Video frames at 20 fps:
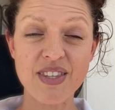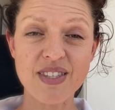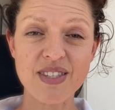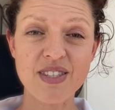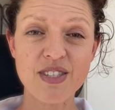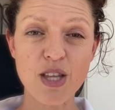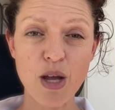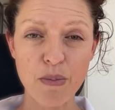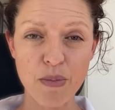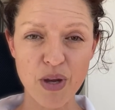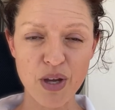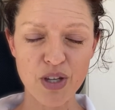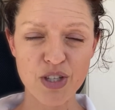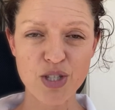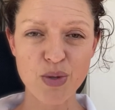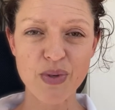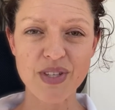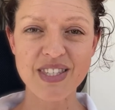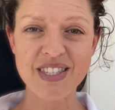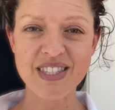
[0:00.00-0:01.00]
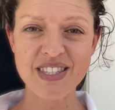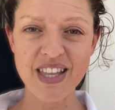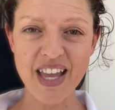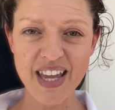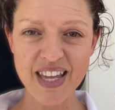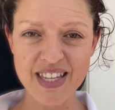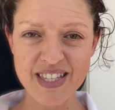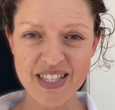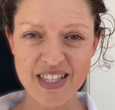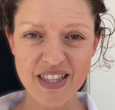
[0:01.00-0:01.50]
stomach, so it
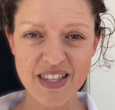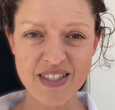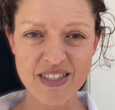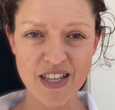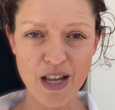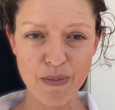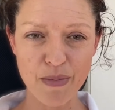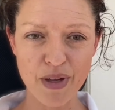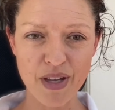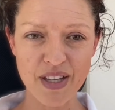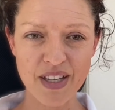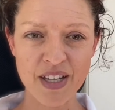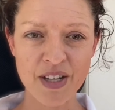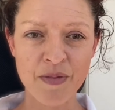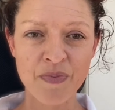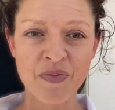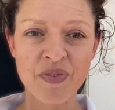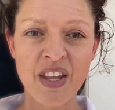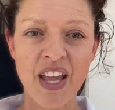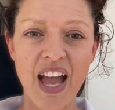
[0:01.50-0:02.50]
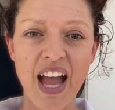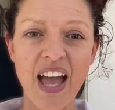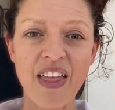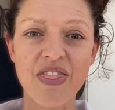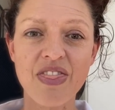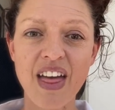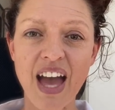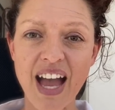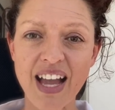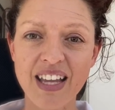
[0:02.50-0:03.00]
stays in the stomach.
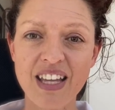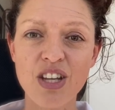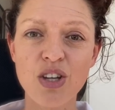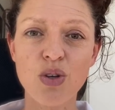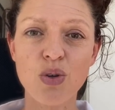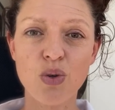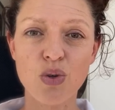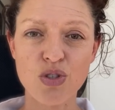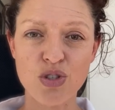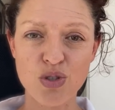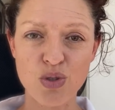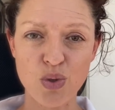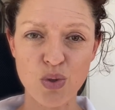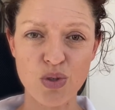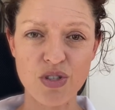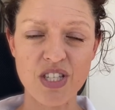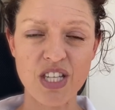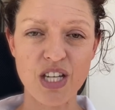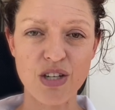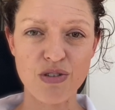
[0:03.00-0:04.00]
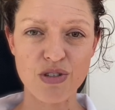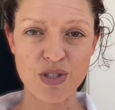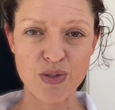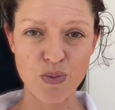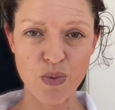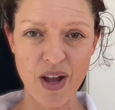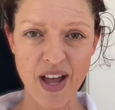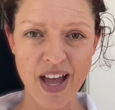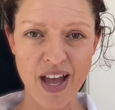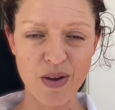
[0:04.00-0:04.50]
And that can cause nausea as
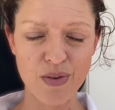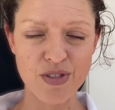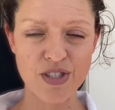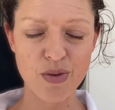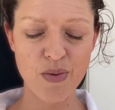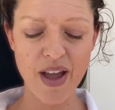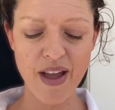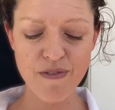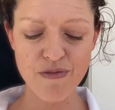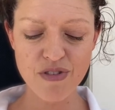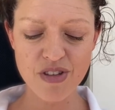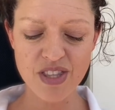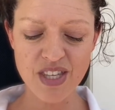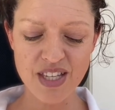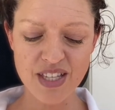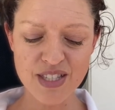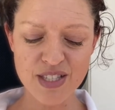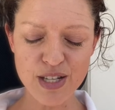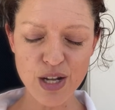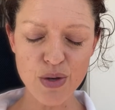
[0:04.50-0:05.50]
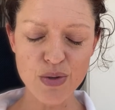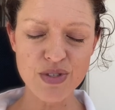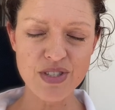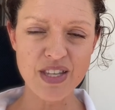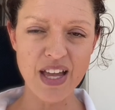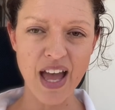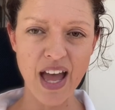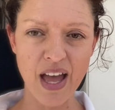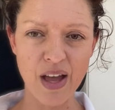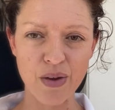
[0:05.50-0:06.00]
well. So everything slows
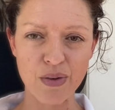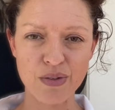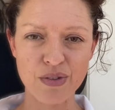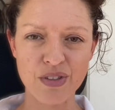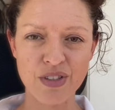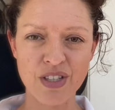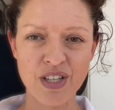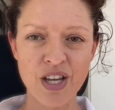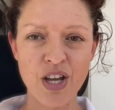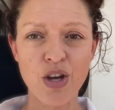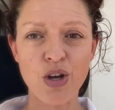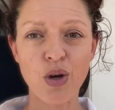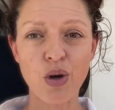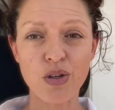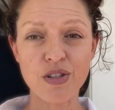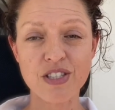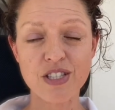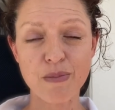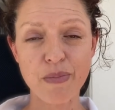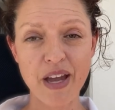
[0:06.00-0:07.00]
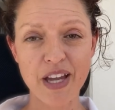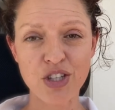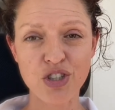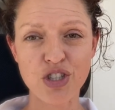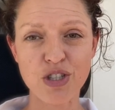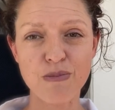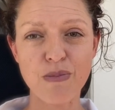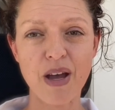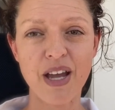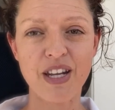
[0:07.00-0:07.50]
down,
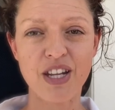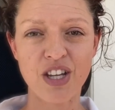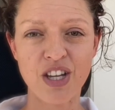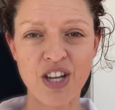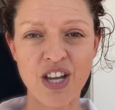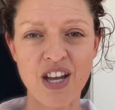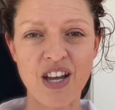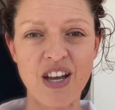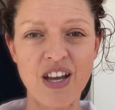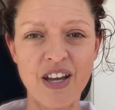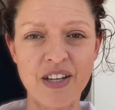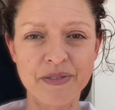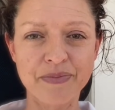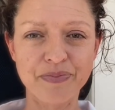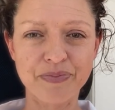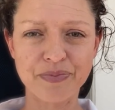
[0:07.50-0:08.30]
constipation might occur,